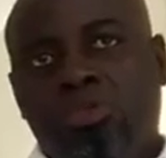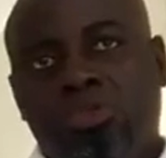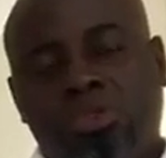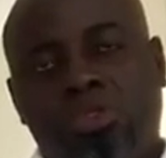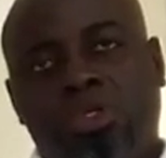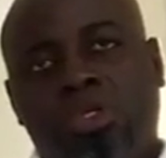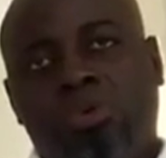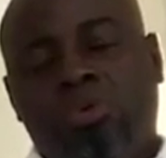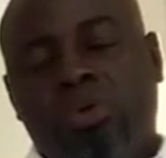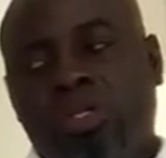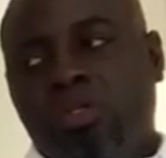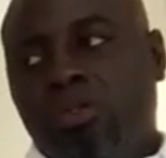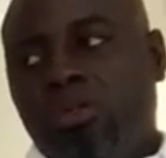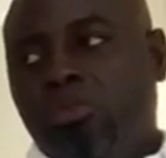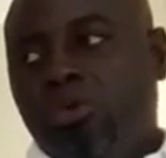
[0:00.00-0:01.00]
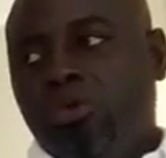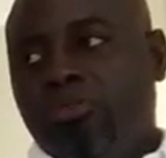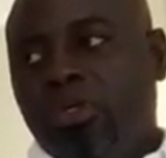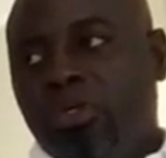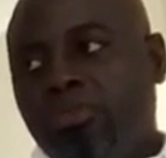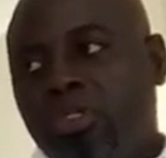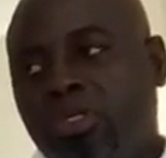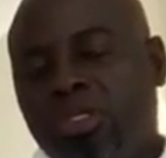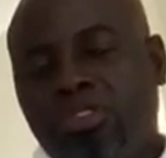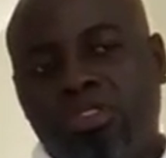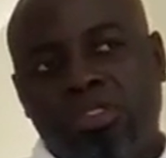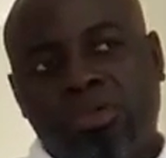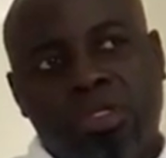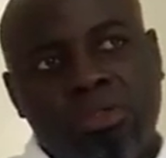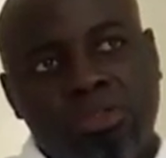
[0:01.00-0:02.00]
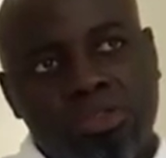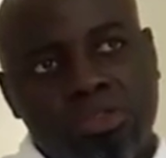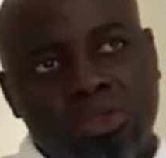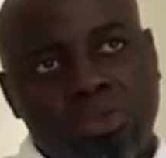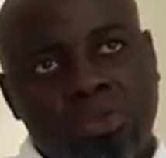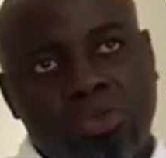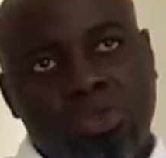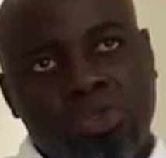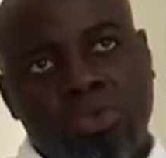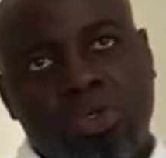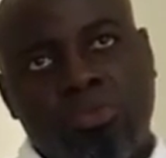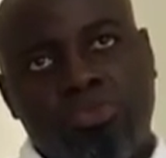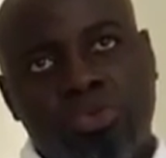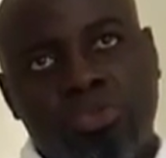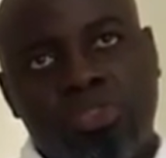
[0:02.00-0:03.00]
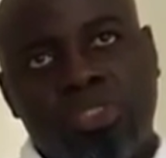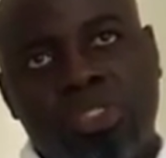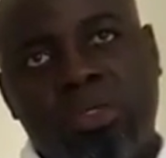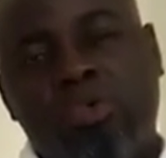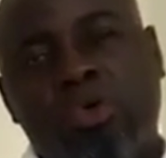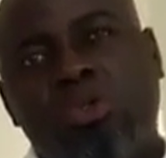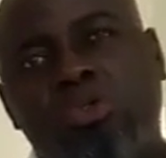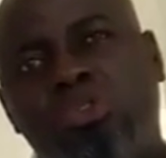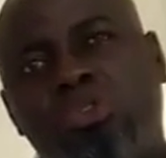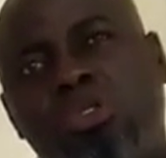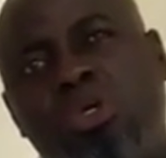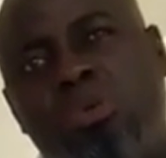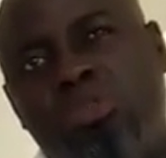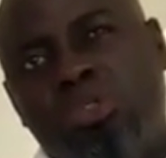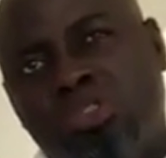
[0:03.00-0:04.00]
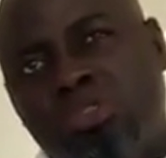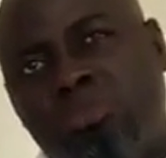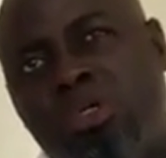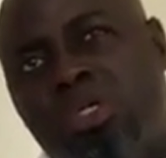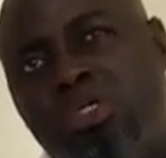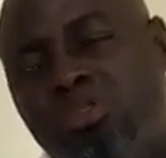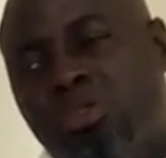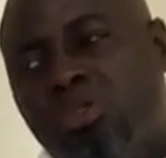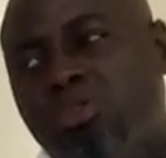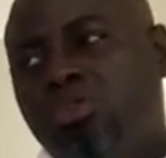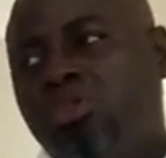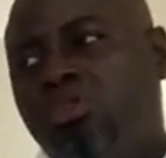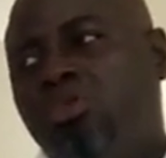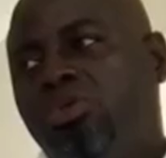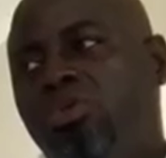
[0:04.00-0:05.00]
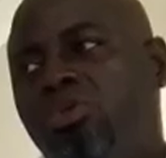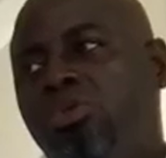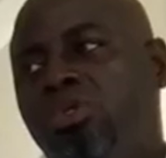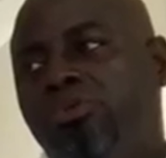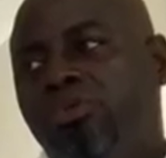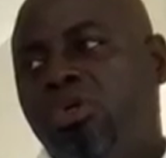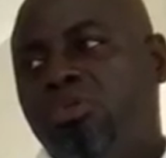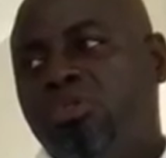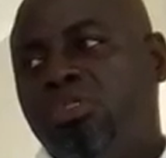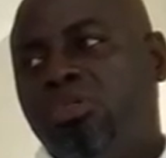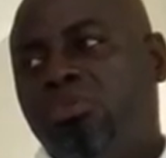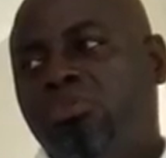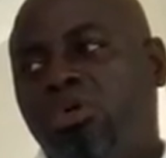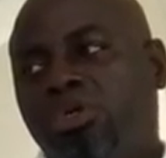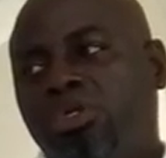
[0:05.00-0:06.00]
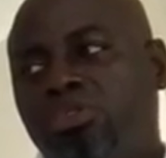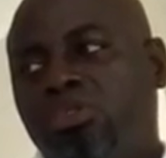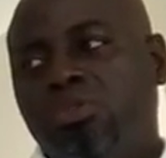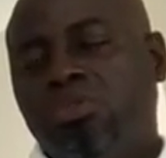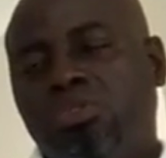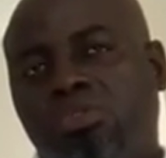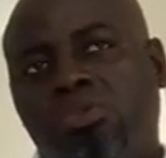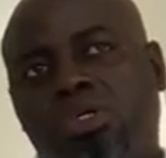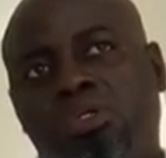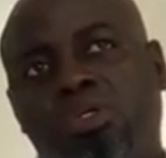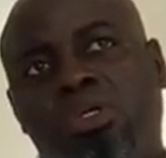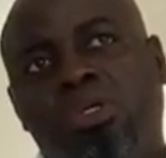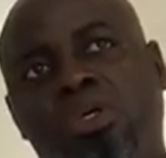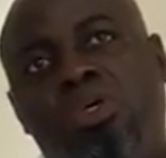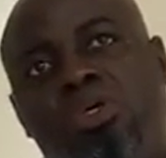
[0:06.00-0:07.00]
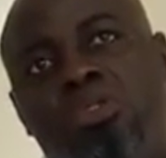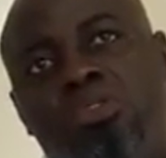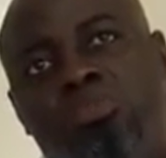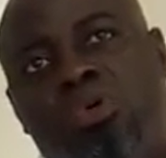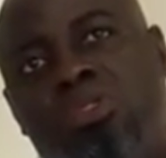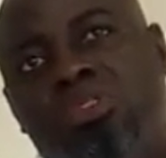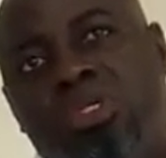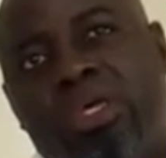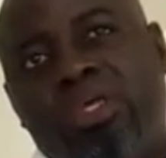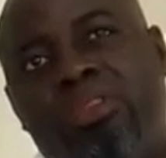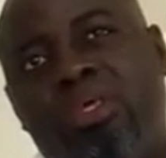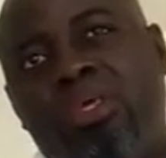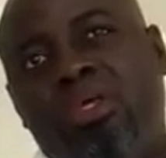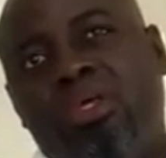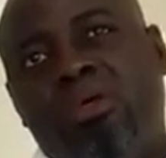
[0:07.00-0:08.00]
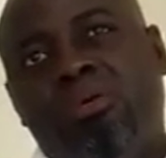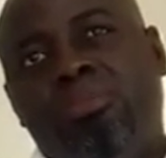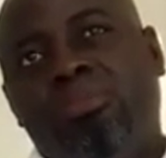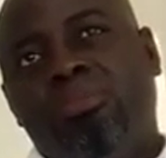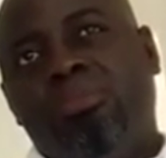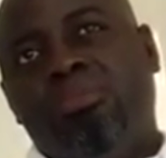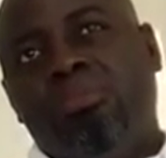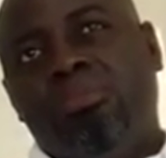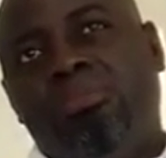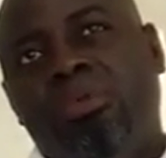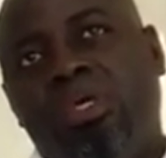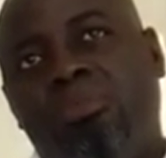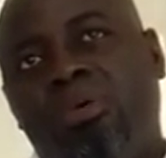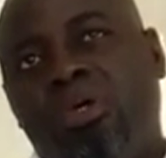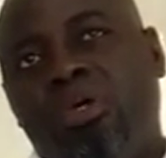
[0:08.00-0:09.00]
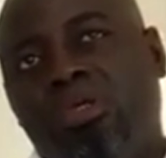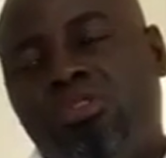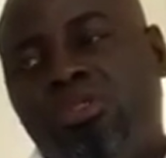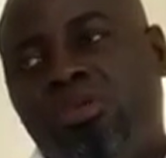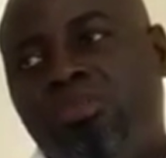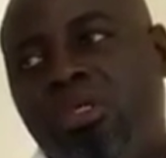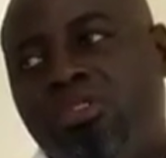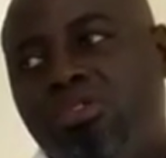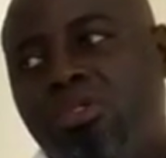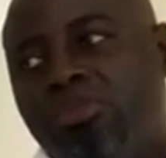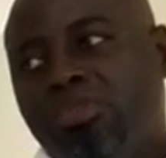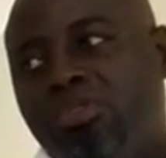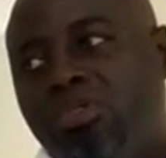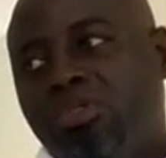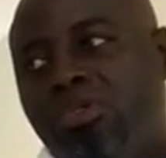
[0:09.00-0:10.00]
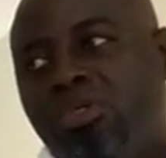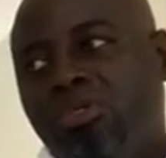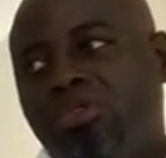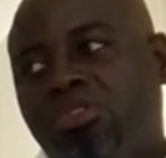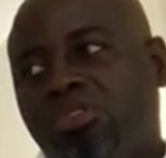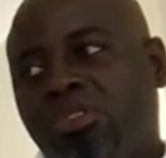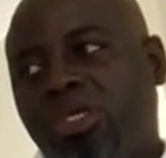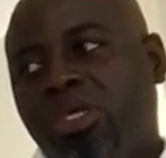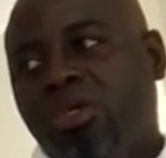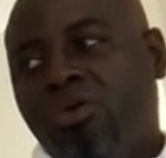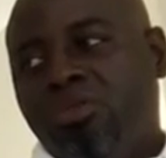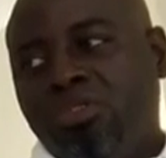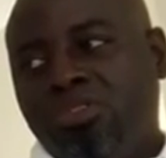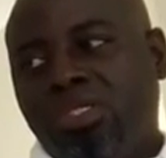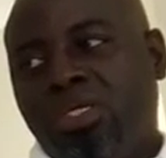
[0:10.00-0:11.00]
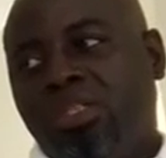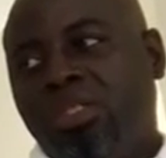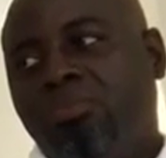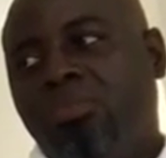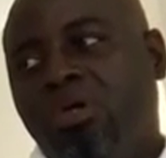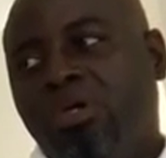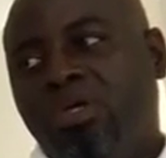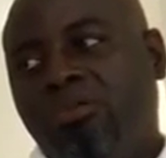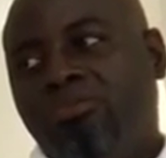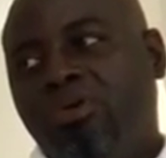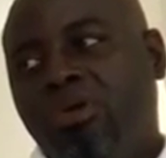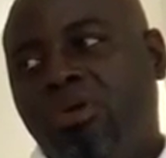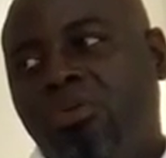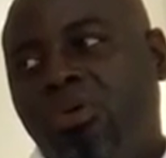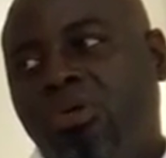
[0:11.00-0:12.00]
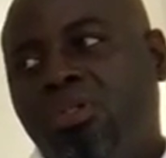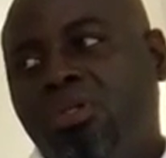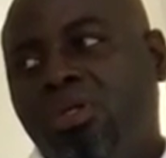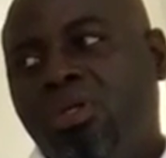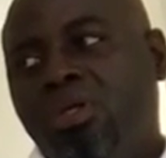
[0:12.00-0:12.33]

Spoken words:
So there are quite a number of them in Nigeria. So you approach them. Also, the commercial banks also, you know, give out mortgage loans as well. But I think PMI is your best option because they understand that market very well.